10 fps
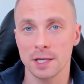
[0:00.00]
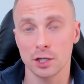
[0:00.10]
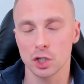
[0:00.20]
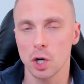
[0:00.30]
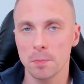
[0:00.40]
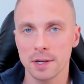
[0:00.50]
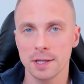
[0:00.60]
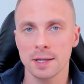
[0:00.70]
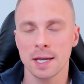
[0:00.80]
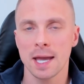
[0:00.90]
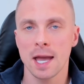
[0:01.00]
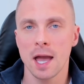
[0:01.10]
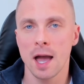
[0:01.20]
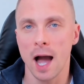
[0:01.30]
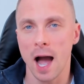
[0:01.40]
company
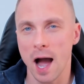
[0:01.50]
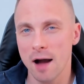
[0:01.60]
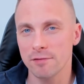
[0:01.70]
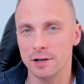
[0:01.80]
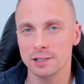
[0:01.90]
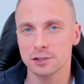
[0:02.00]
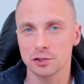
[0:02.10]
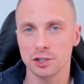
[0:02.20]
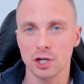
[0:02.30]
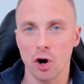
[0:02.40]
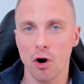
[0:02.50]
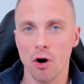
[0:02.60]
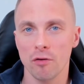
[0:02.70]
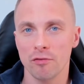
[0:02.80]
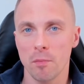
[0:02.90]
have history
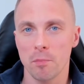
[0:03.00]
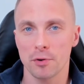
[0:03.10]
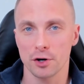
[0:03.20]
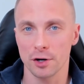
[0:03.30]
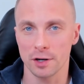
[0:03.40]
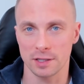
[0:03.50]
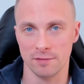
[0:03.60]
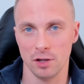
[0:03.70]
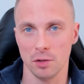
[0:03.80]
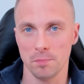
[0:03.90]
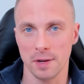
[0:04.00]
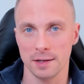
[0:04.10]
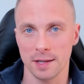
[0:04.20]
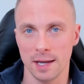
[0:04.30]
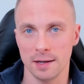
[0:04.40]
of product
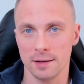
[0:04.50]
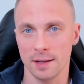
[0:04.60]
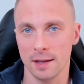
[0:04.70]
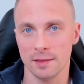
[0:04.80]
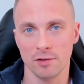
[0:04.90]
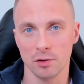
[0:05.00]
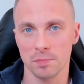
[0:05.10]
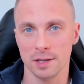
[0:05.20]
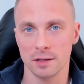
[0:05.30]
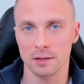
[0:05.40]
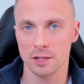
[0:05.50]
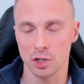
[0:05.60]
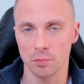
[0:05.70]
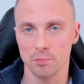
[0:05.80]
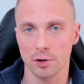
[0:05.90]
development and developing their
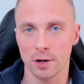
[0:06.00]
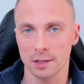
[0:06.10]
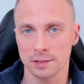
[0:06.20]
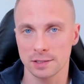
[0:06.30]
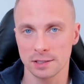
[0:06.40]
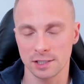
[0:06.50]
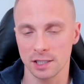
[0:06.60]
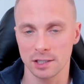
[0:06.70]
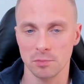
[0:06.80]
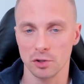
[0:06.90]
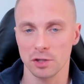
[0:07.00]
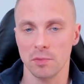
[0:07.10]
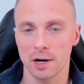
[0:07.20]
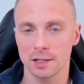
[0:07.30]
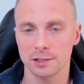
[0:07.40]
own products and selling them on the
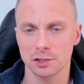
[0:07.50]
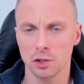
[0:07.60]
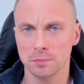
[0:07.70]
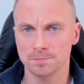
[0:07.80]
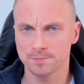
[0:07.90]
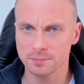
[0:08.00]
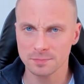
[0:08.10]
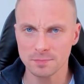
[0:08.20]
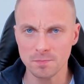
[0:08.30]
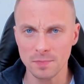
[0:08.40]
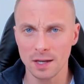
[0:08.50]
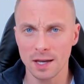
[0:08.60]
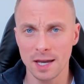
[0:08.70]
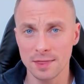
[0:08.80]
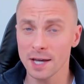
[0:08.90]
market. So
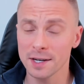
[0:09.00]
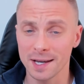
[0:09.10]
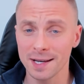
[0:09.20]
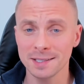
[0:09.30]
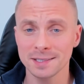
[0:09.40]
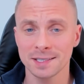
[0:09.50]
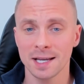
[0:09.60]
in that case,